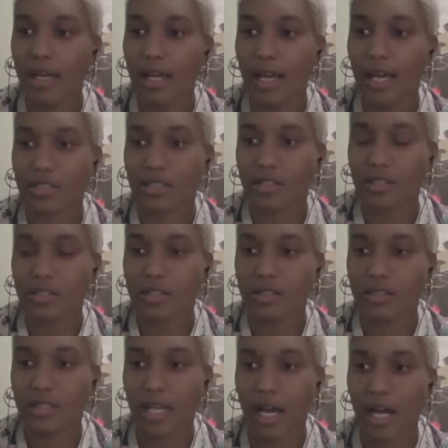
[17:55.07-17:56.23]
And
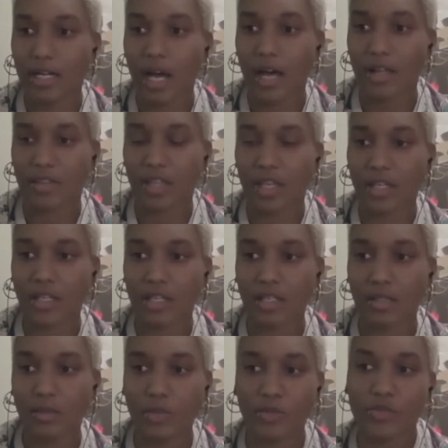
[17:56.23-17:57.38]
yeah, I think
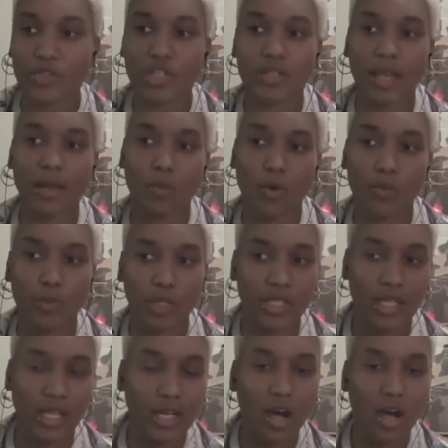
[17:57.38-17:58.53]
we've just like, we're really
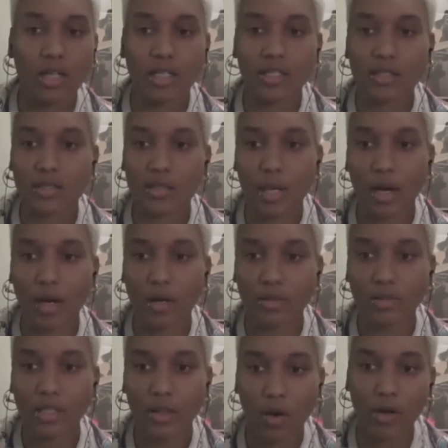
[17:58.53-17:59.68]
like honest about,
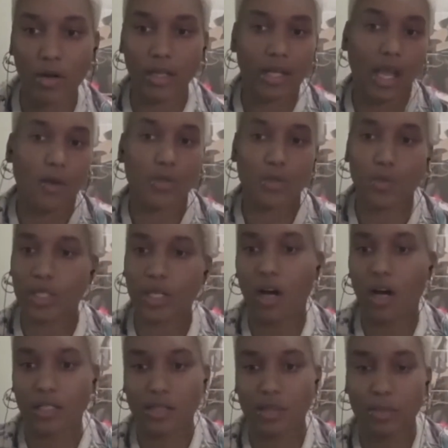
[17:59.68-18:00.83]
or like I was really
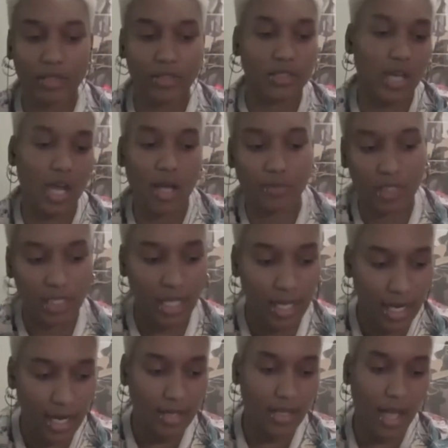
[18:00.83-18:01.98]
honest about the time that
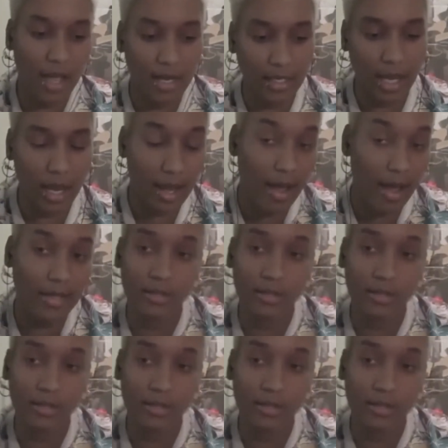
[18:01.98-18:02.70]
I had